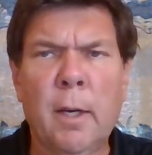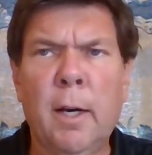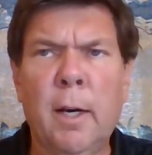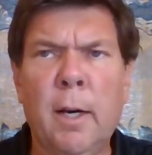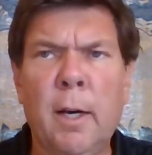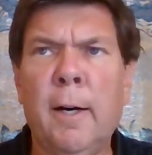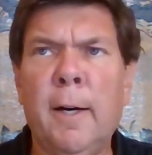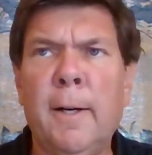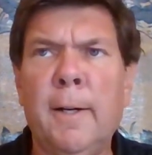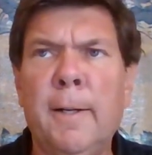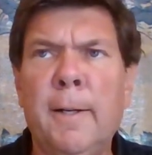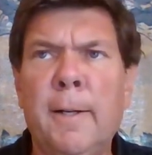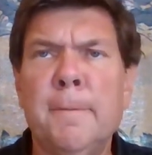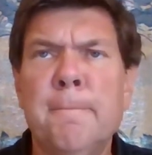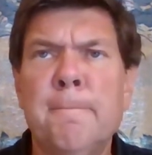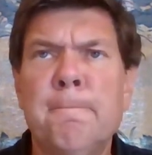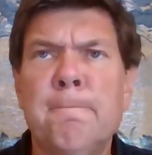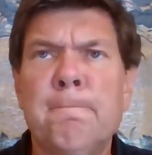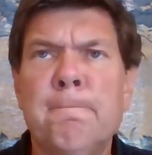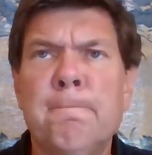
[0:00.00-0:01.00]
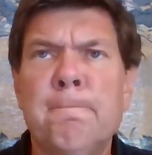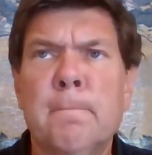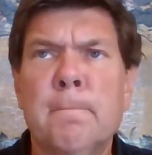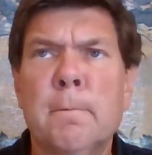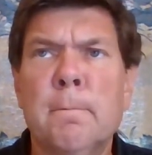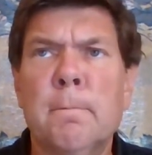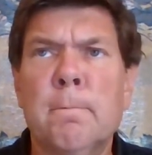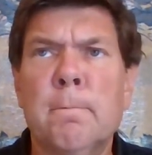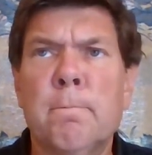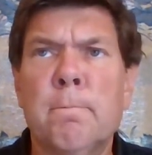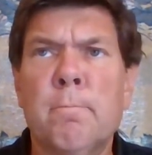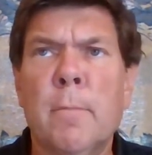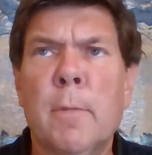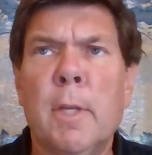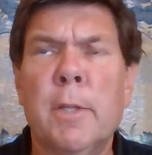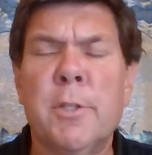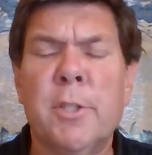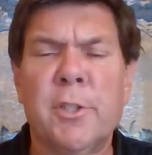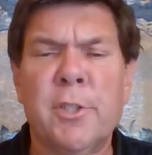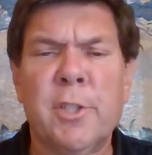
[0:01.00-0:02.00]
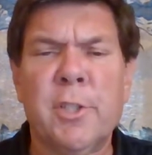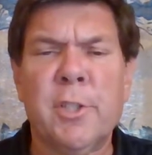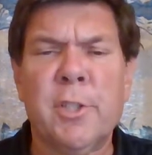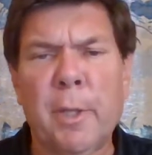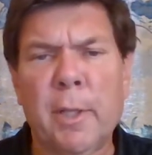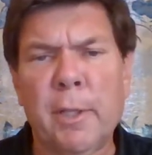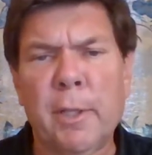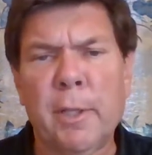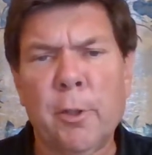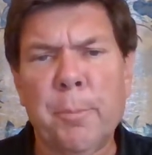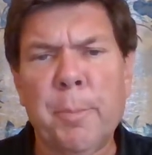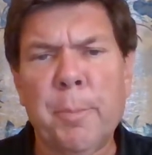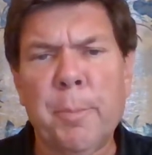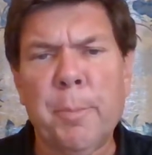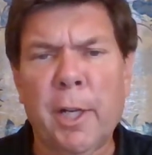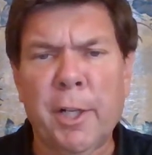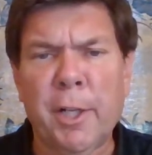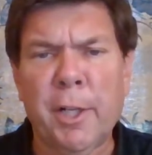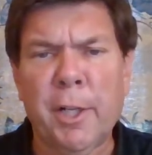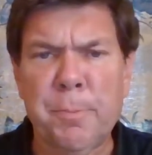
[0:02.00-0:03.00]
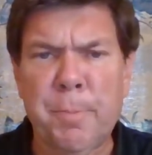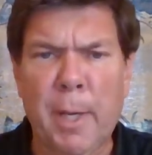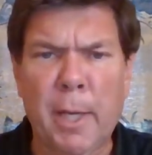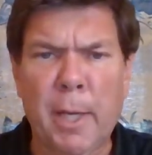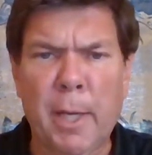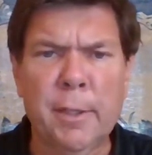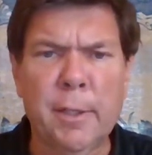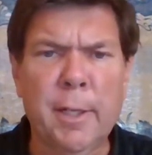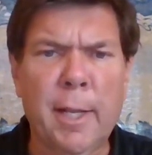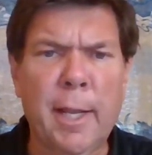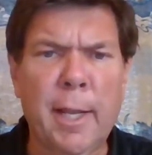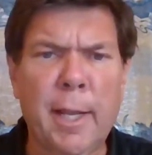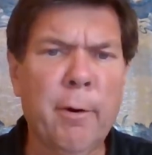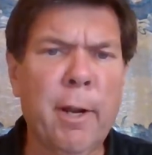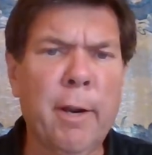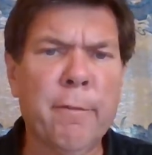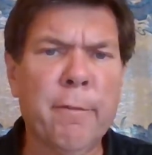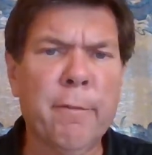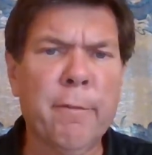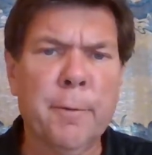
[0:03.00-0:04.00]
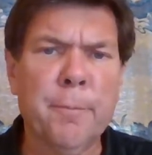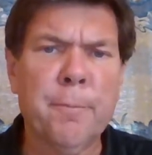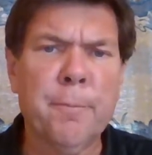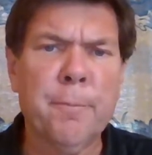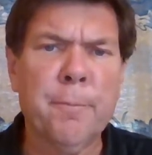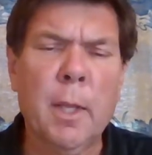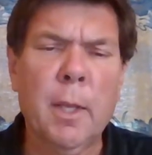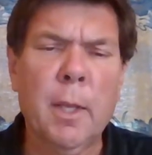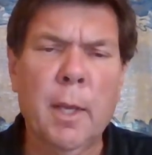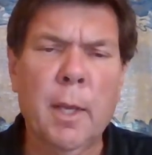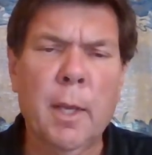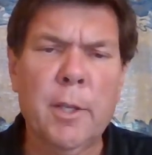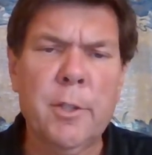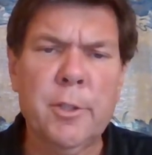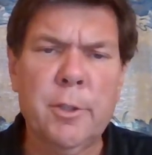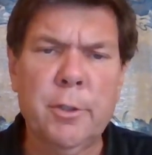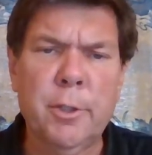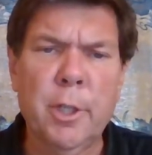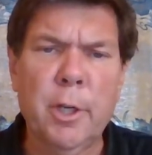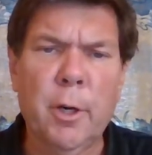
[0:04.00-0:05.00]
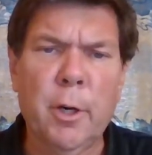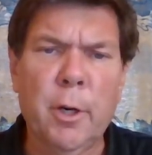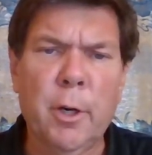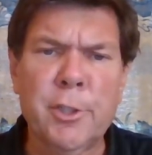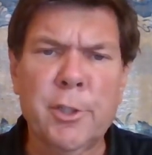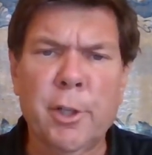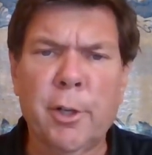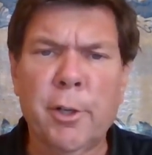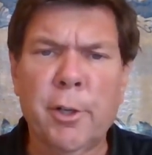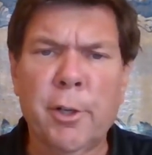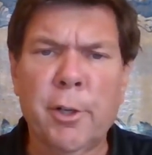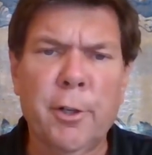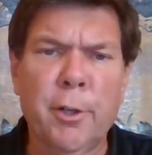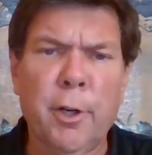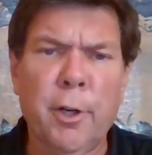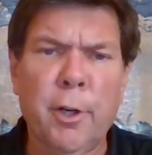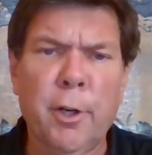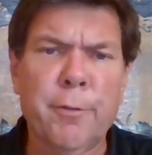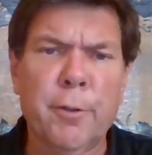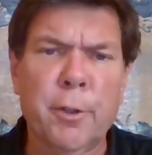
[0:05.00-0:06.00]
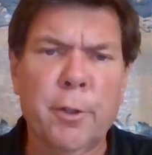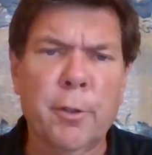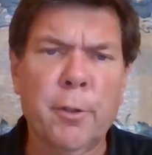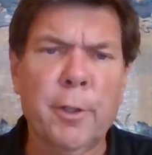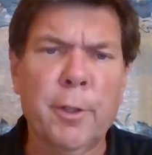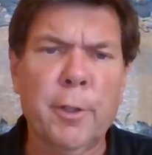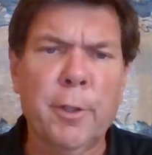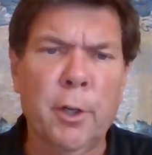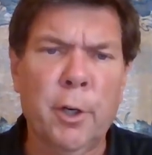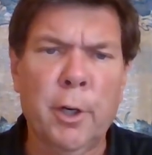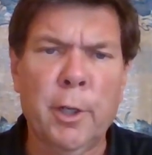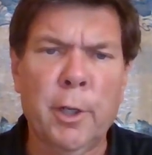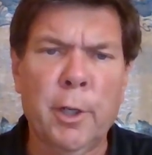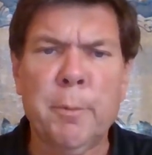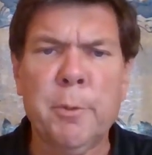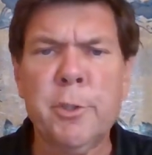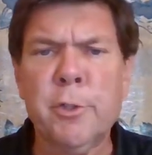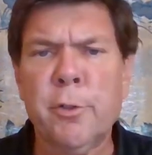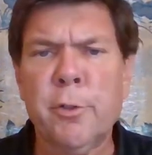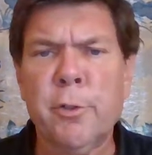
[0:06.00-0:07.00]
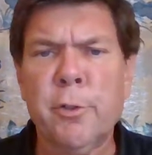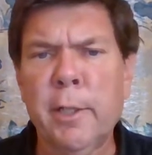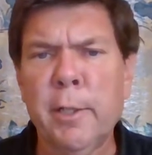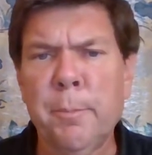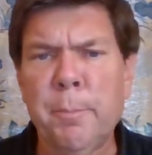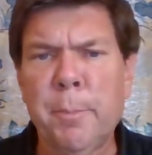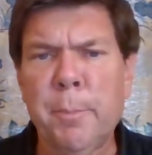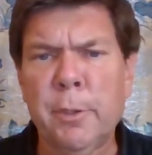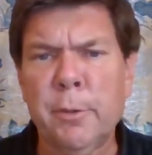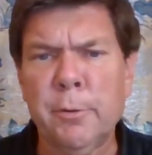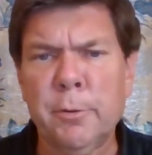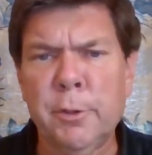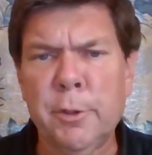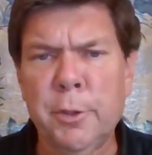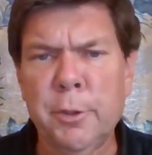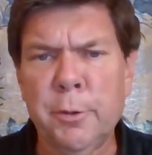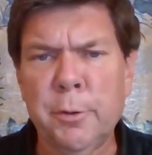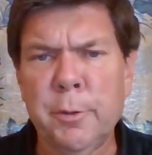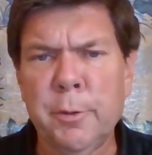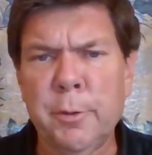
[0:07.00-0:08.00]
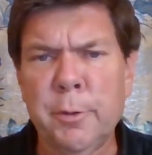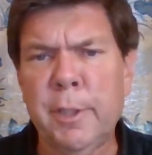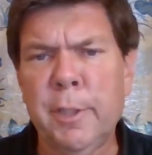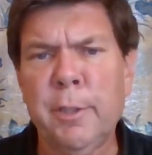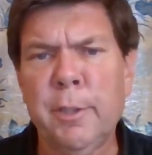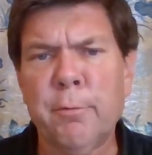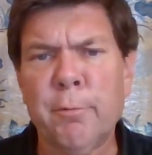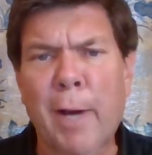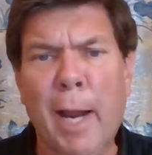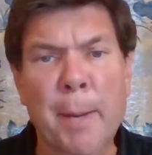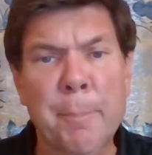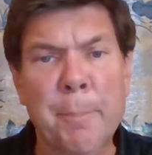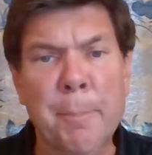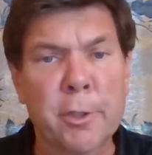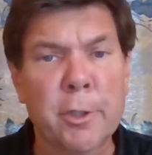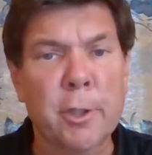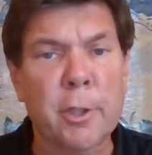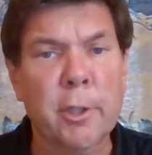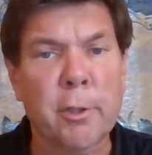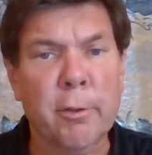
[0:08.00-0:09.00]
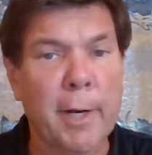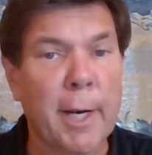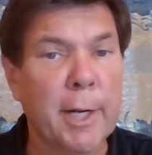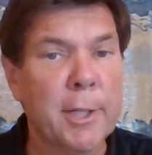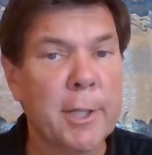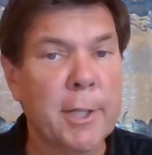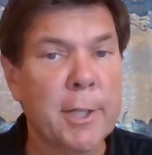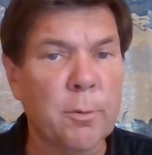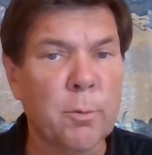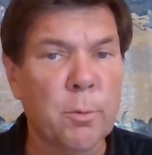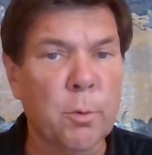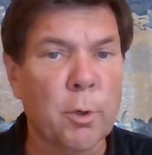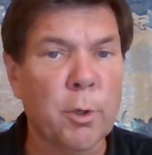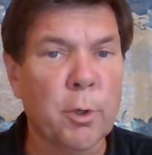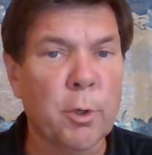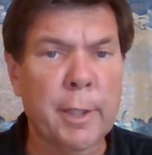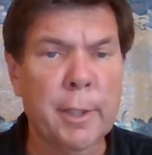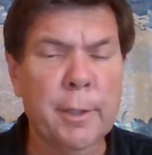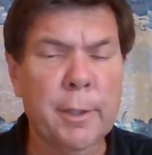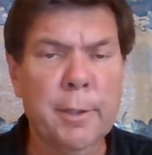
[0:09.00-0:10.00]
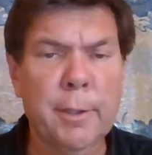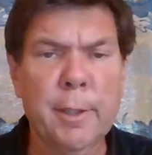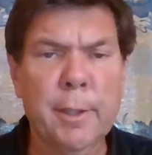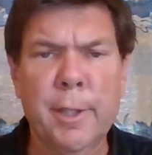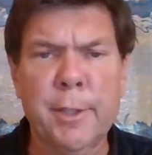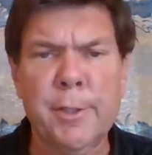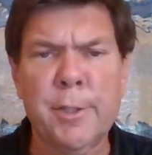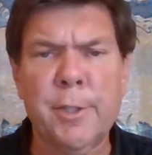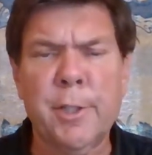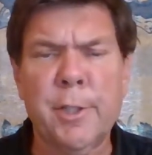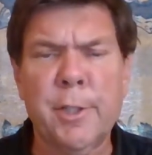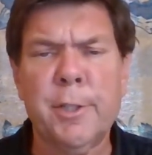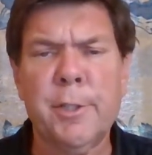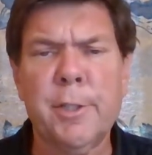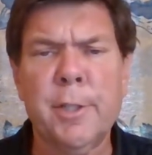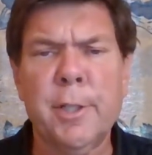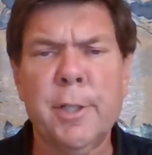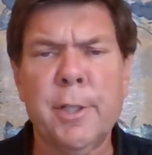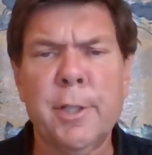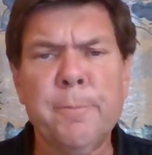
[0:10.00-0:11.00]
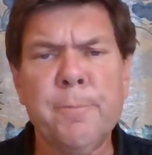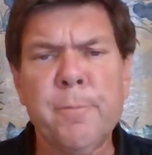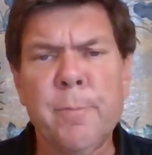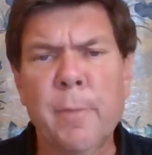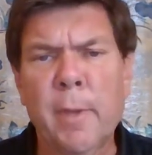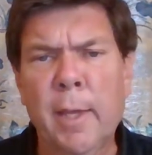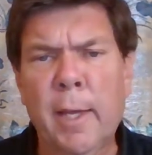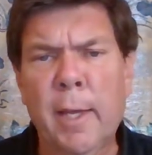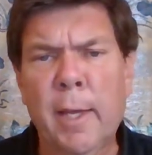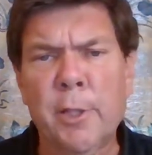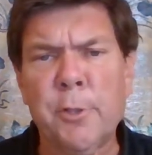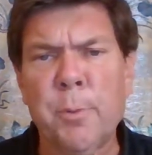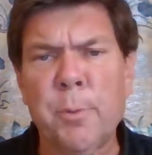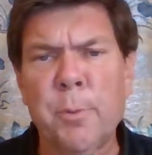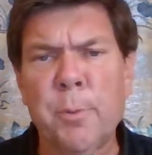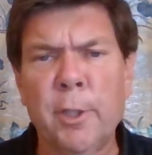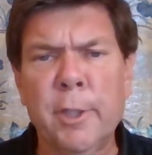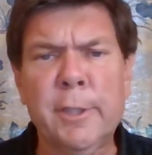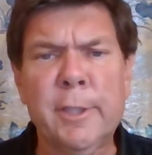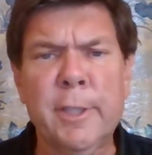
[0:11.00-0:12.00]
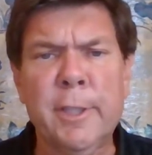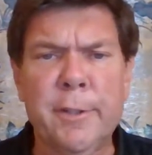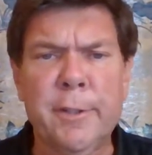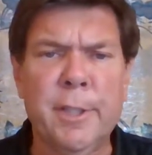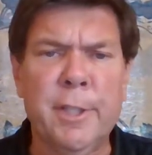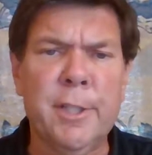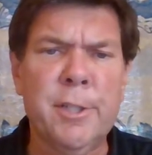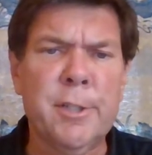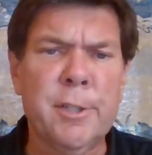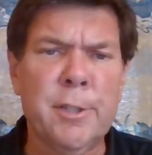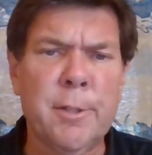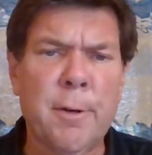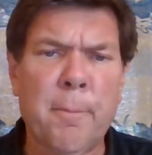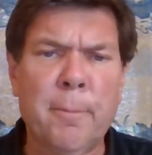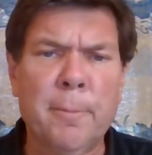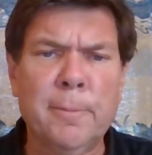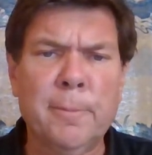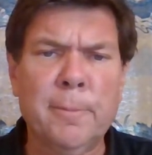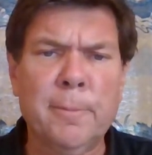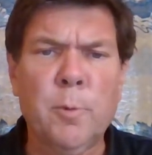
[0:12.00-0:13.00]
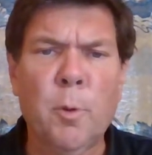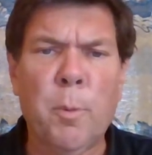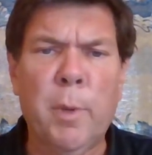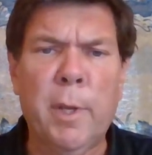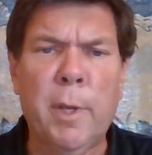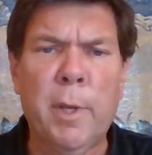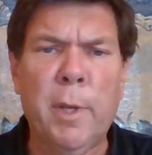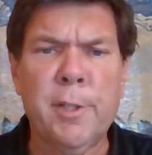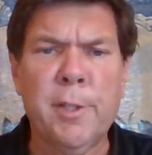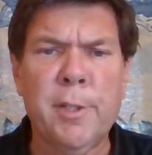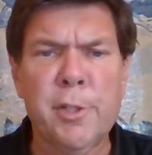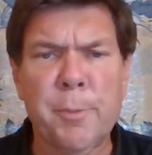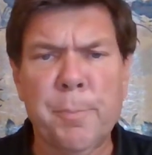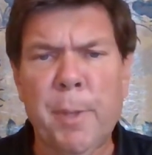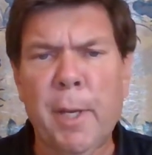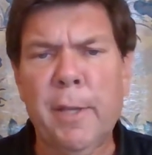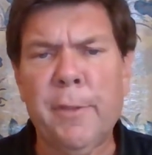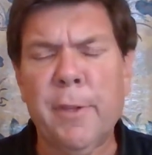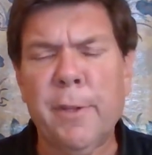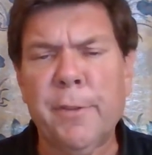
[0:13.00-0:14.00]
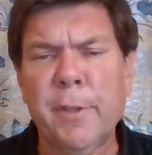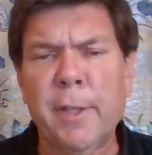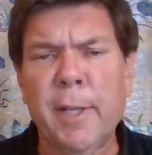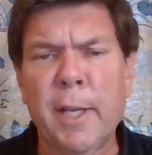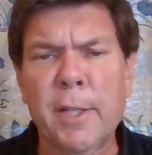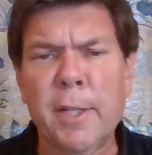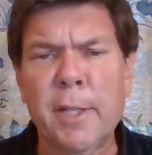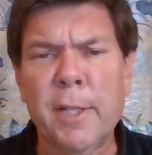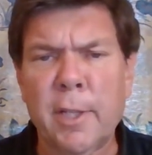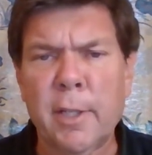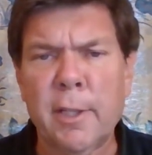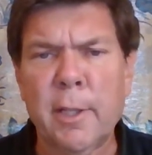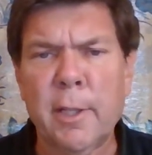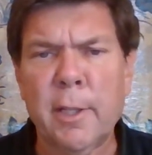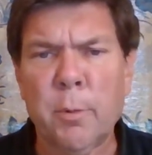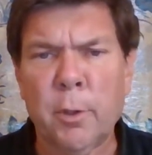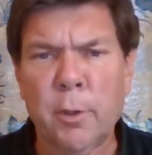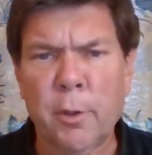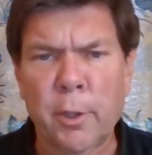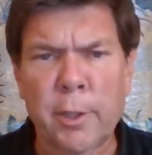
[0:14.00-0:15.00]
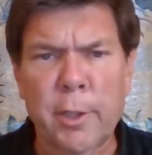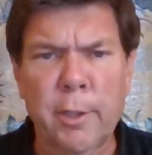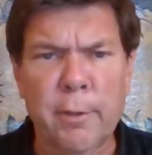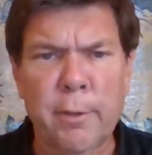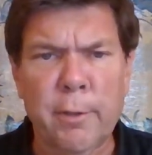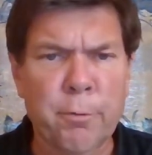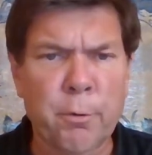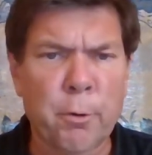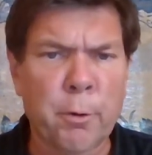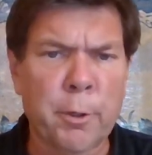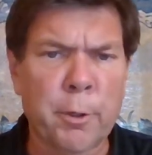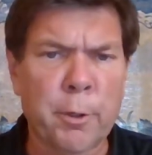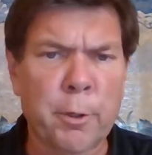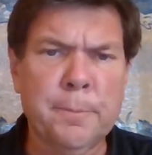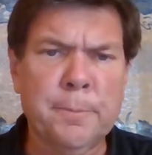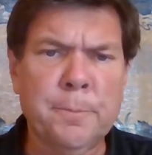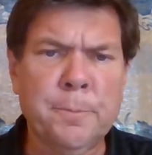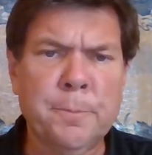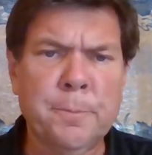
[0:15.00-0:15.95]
Uh, this is something a little bit unexpected. However, as you know, I started off early on. I was trying to build to the rapture correction warning and such. And as we looked at this, we anticipate that the next thing that we're looking for